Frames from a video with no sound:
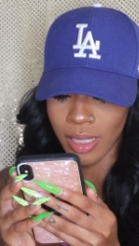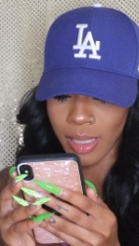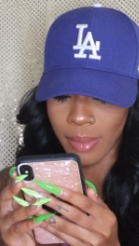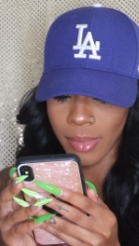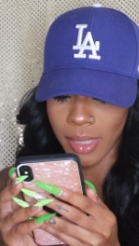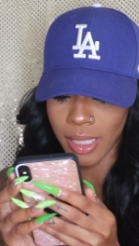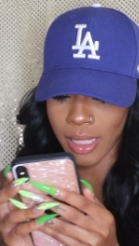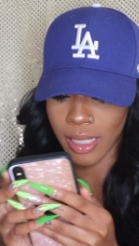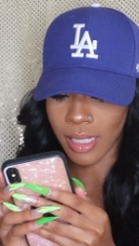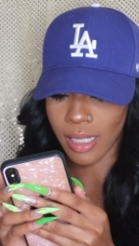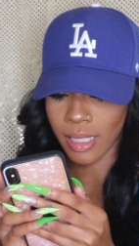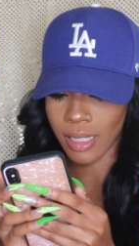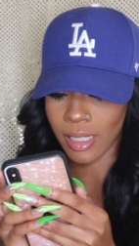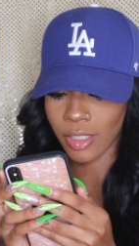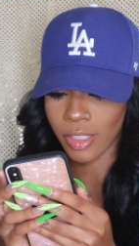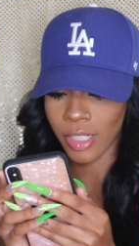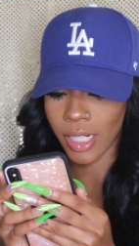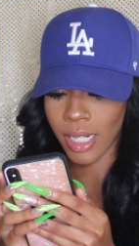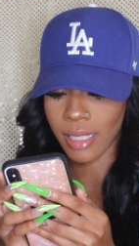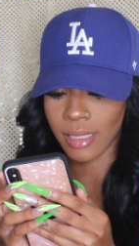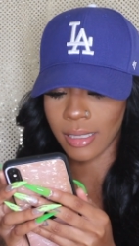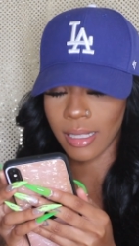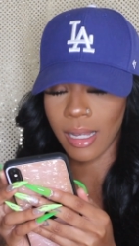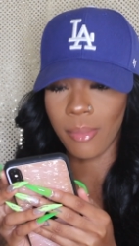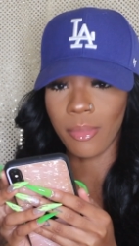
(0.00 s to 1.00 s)
let me look at the
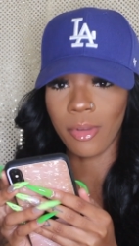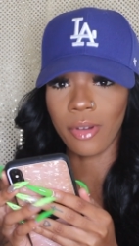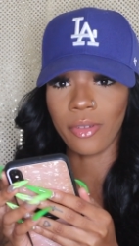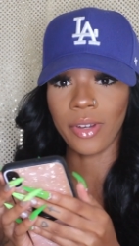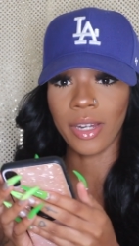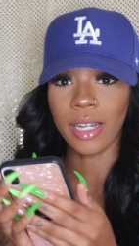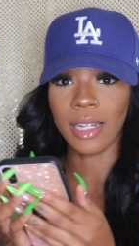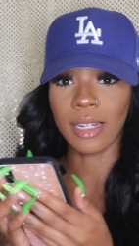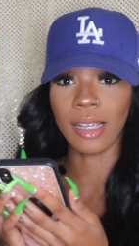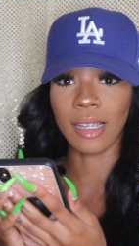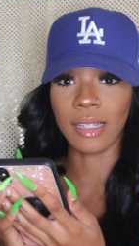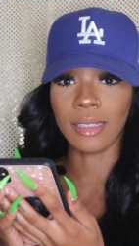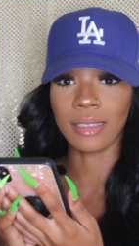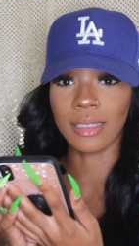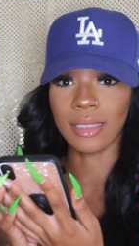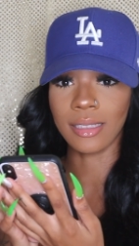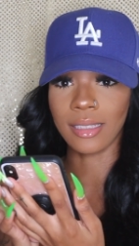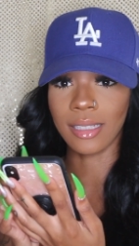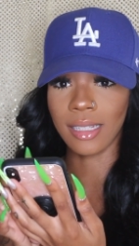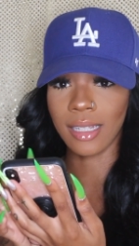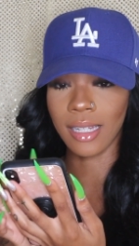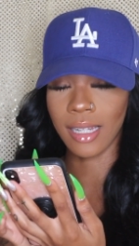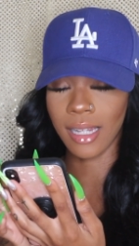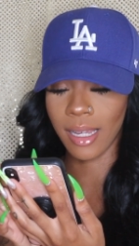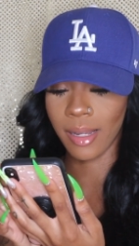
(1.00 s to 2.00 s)
dress. I'm over here dancing
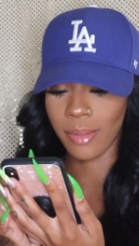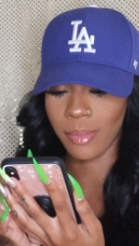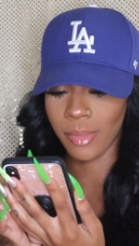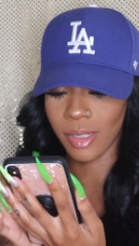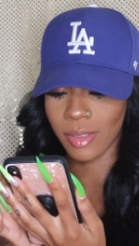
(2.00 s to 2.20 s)
to the damn